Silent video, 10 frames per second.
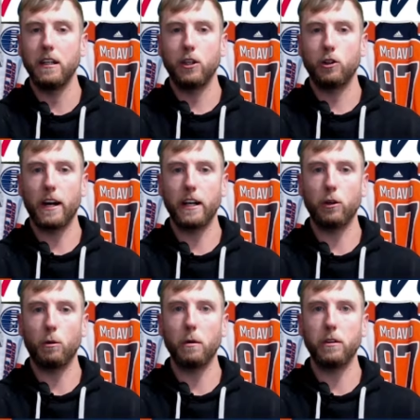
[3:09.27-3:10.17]
try and
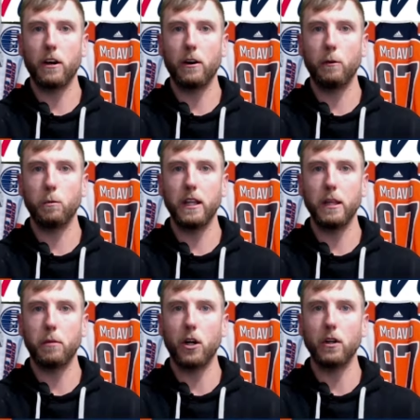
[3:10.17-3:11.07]
go out there and win the
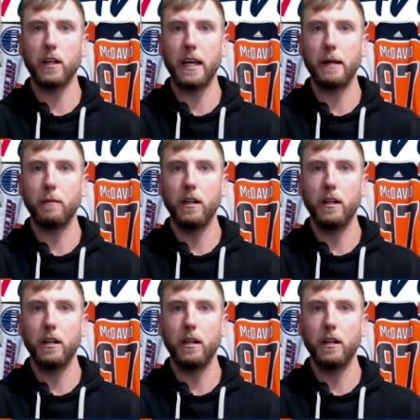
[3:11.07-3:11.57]
ball game?